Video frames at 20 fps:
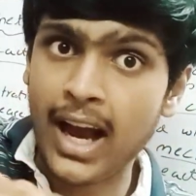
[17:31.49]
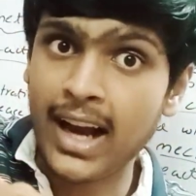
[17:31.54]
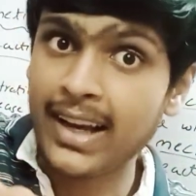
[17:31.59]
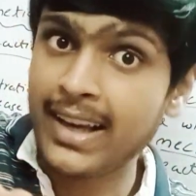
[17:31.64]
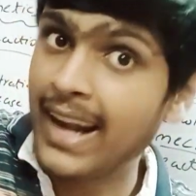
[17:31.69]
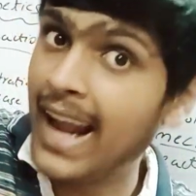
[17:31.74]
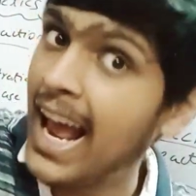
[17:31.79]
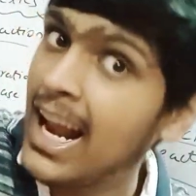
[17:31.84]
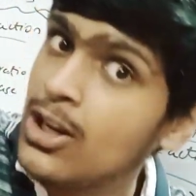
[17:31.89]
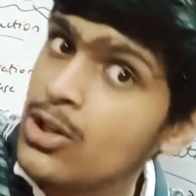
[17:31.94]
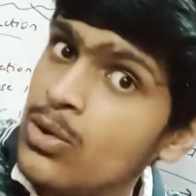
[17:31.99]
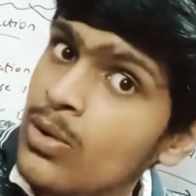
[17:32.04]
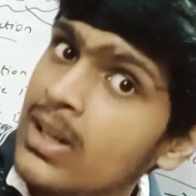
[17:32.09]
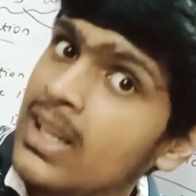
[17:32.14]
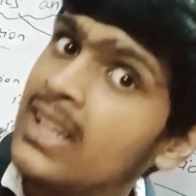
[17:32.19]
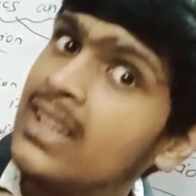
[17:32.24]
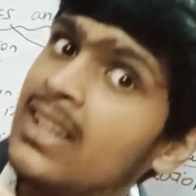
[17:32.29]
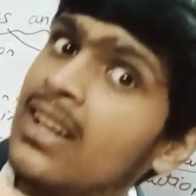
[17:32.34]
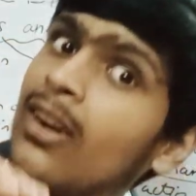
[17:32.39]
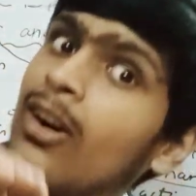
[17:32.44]

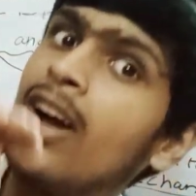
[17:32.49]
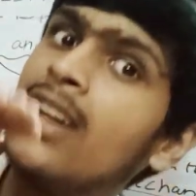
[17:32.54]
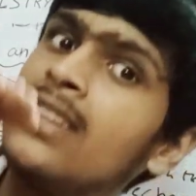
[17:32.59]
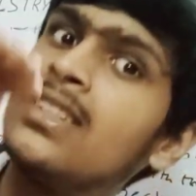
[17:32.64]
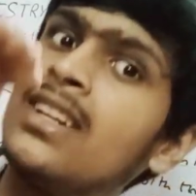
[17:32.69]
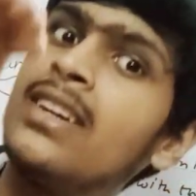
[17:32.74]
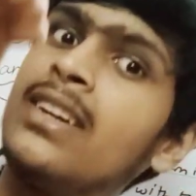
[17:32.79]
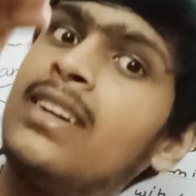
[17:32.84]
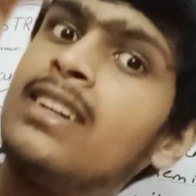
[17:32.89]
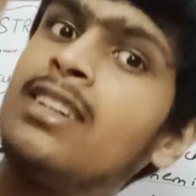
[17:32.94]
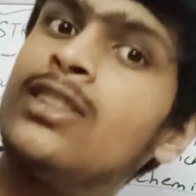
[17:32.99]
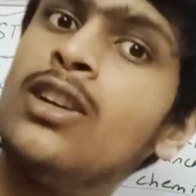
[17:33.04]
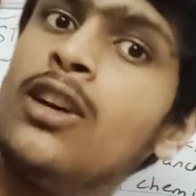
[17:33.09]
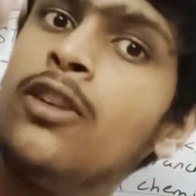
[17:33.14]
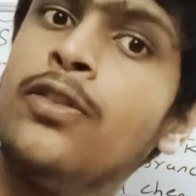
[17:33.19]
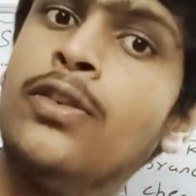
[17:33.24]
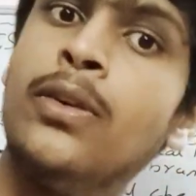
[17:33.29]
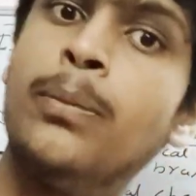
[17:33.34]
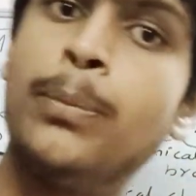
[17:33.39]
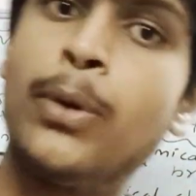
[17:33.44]
Gradually the concentration
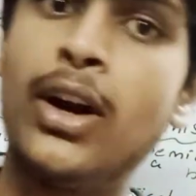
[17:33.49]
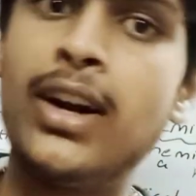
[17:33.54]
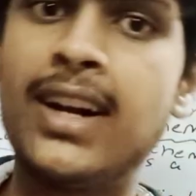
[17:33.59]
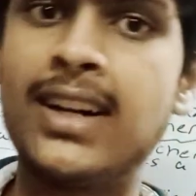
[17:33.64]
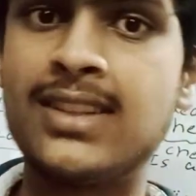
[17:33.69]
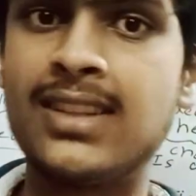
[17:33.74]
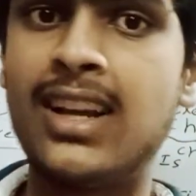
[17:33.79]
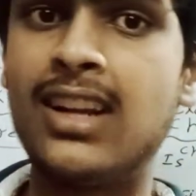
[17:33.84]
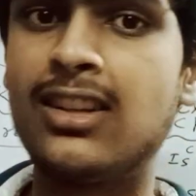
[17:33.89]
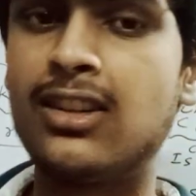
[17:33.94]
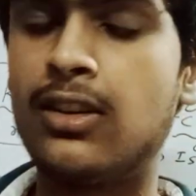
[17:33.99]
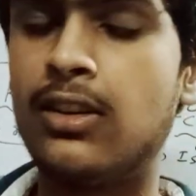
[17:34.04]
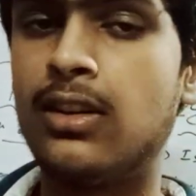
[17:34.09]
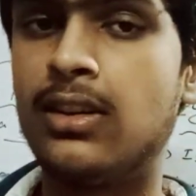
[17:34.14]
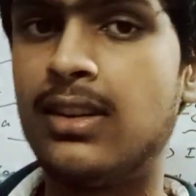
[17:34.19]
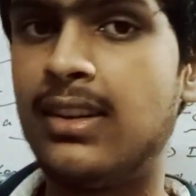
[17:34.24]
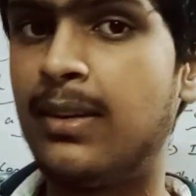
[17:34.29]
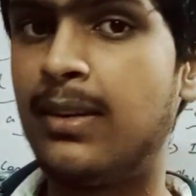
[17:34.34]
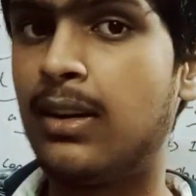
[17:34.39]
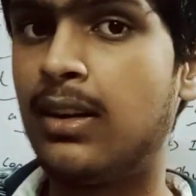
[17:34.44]
of products has
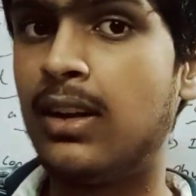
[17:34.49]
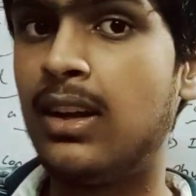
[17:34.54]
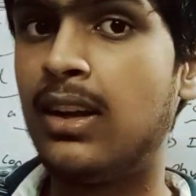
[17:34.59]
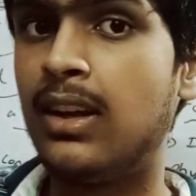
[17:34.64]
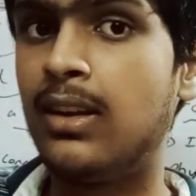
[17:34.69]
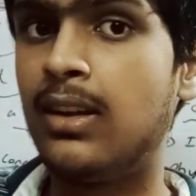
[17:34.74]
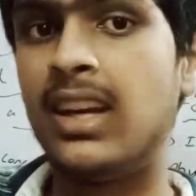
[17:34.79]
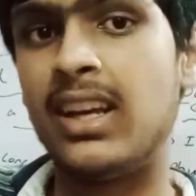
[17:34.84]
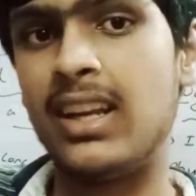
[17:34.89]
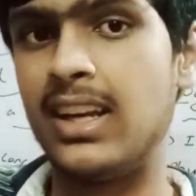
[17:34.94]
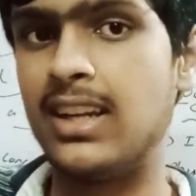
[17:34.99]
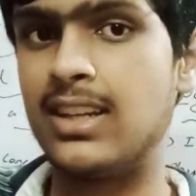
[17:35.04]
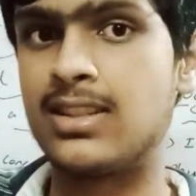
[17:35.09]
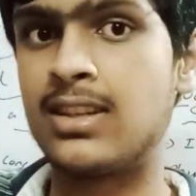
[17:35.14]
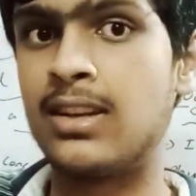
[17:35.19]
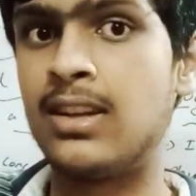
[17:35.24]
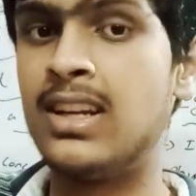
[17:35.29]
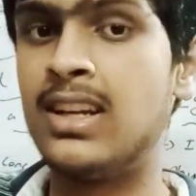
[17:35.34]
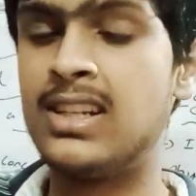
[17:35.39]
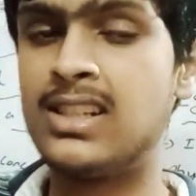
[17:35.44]
increased.